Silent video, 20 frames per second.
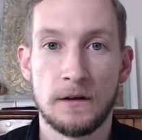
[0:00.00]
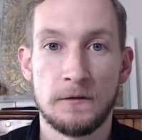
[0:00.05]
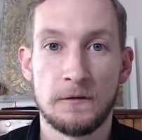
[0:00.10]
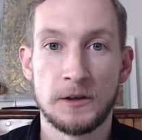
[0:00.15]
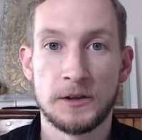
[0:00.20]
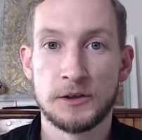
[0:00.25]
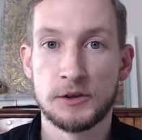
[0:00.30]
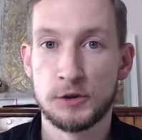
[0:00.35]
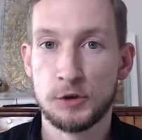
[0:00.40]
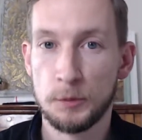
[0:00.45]

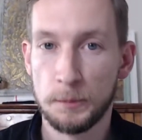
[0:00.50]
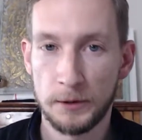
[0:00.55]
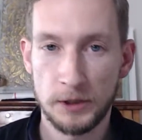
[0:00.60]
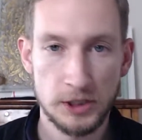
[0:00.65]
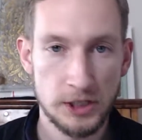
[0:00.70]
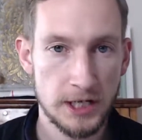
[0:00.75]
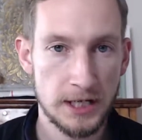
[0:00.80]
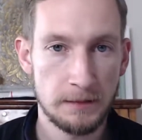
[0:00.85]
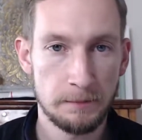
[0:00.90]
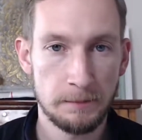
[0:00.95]
super
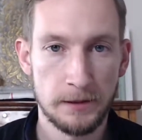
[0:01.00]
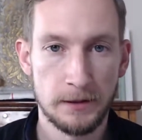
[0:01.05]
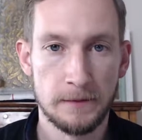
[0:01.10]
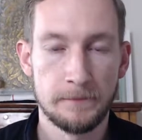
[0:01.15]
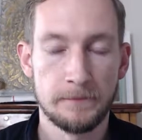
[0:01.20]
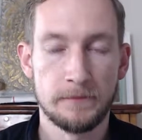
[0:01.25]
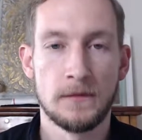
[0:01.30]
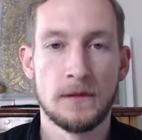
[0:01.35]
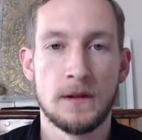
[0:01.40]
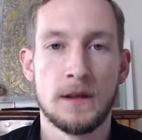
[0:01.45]
cheap,
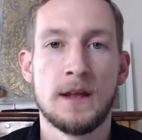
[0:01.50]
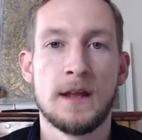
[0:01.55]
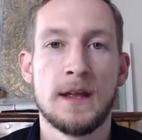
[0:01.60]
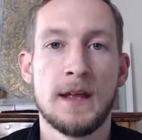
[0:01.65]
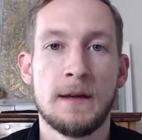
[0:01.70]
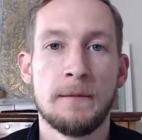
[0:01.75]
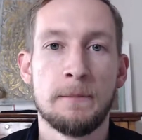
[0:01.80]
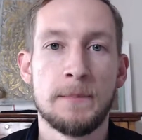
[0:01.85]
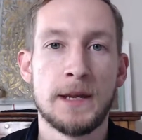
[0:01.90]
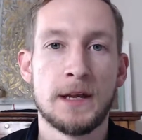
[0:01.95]

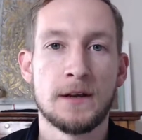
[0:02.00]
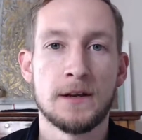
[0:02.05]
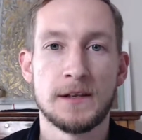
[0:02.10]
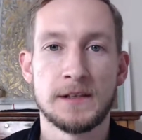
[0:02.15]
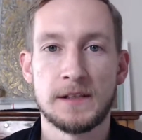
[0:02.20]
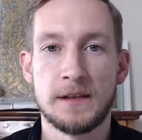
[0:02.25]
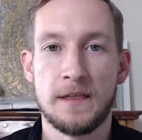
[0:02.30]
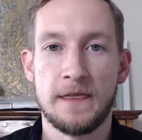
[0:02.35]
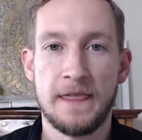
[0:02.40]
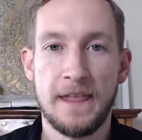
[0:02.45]

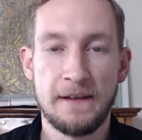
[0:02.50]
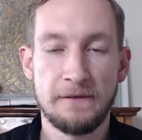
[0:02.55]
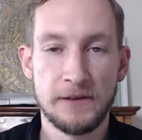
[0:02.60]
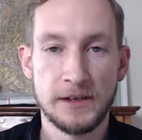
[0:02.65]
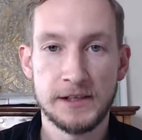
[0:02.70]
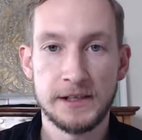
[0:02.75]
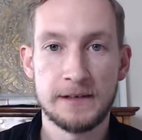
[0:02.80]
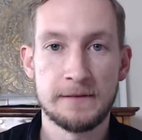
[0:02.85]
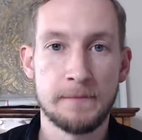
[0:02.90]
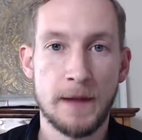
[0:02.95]
because they
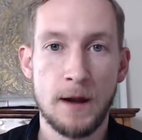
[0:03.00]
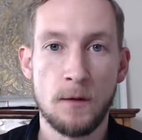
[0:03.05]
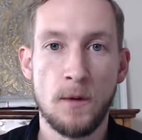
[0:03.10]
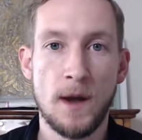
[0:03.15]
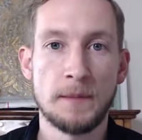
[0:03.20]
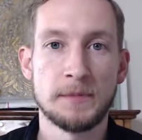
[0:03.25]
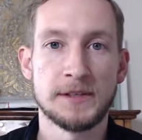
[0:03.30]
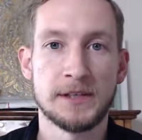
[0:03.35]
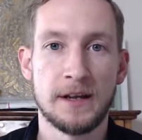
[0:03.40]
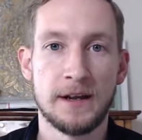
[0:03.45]
visited my
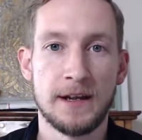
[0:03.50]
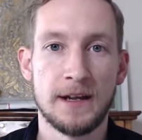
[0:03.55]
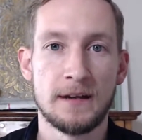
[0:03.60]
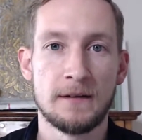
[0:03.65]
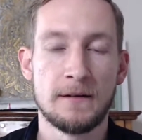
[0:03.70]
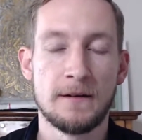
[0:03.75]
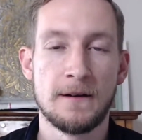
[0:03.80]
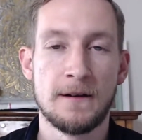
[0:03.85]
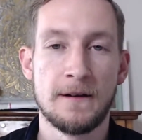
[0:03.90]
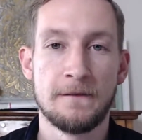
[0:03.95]
website.
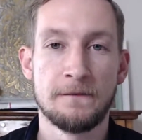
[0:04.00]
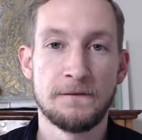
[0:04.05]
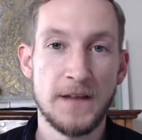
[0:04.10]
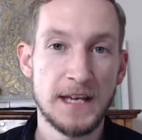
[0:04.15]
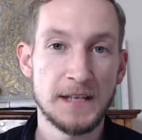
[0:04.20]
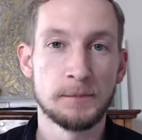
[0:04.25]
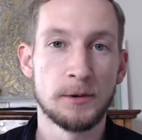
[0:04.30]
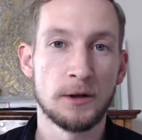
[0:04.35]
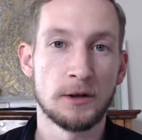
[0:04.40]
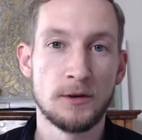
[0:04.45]

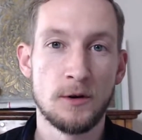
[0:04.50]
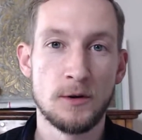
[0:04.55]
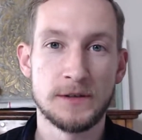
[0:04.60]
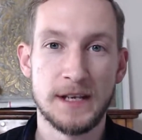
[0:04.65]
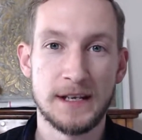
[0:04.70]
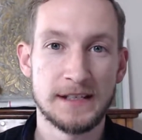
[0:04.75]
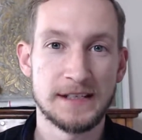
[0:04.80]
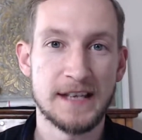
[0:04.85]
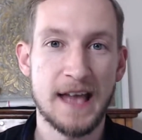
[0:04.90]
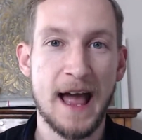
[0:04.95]
Facebook knows
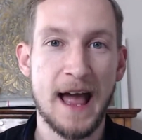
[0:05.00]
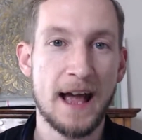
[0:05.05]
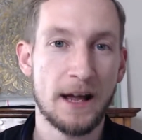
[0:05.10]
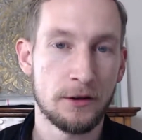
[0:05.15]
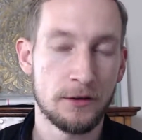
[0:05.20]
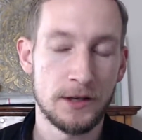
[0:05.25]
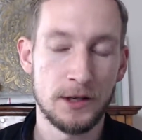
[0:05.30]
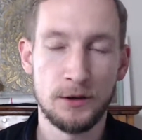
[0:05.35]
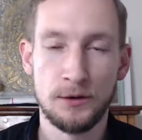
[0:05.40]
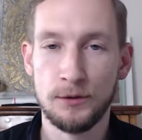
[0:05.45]

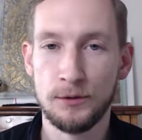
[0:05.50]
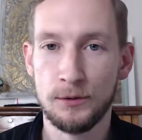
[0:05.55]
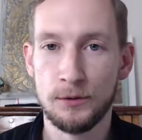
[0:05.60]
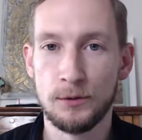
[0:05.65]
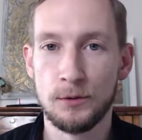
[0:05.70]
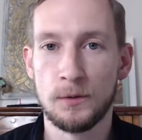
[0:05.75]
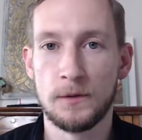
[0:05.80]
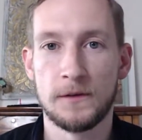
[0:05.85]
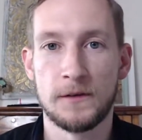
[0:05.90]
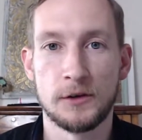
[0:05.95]
exactly
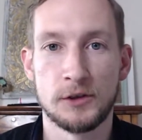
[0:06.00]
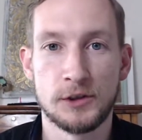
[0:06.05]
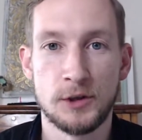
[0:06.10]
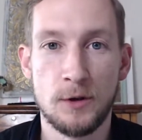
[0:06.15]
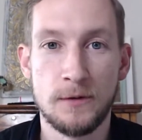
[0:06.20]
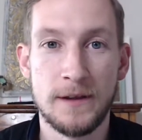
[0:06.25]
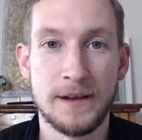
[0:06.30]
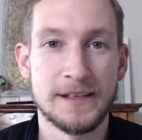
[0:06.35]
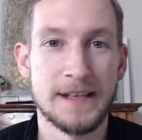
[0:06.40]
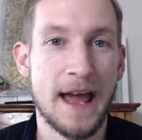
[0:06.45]
who to show
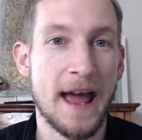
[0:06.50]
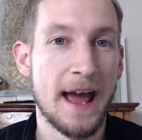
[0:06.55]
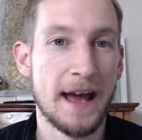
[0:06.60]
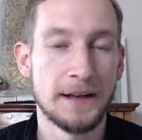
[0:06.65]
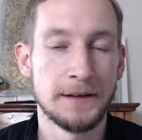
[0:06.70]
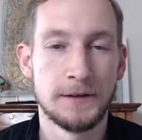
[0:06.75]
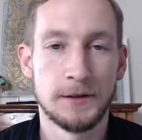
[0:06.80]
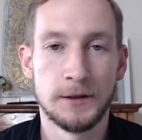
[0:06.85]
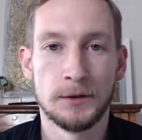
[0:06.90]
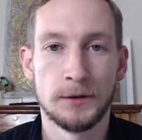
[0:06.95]
this
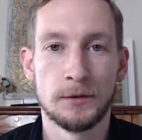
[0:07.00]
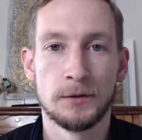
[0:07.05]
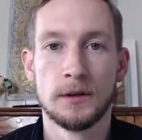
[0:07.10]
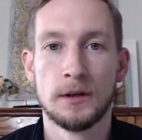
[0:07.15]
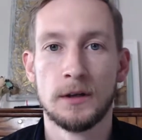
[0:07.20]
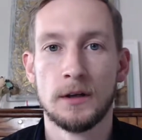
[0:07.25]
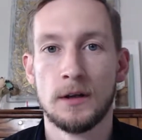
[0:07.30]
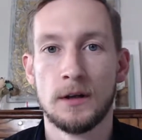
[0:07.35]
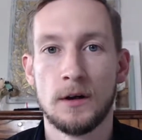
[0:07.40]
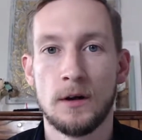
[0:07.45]
ad to
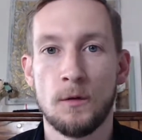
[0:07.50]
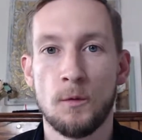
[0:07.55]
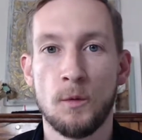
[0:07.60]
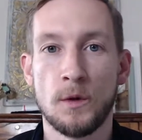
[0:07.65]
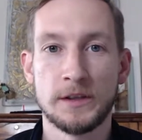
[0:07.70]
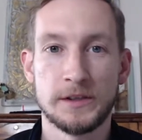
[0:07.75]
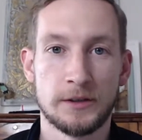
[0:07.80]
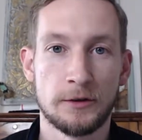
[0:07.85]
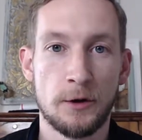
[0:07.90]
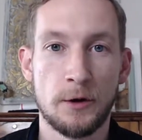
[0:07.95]

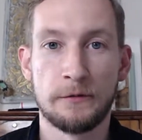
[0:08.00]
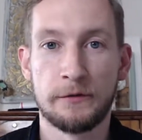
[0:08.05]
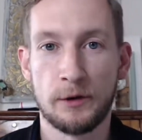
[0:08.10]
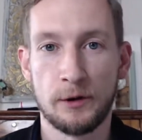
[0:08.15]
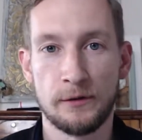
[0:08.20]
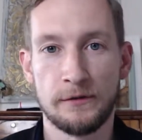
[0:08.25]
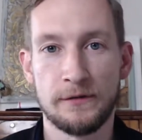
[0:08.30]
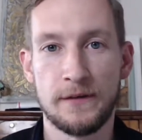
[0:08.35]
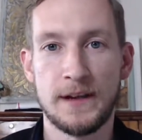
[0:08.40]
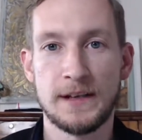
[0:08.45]
once they're over
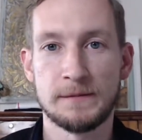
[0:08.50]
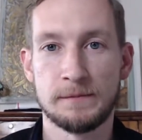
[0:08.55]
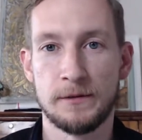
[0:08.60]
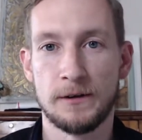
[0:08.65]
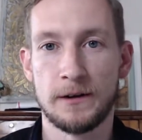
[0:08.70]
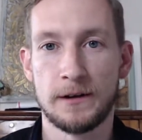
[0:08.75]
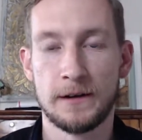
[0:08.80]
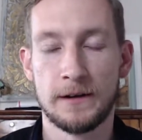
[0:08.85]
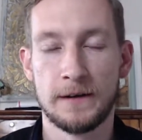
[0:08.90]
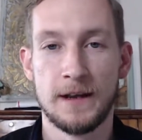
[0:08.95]
on Facebook.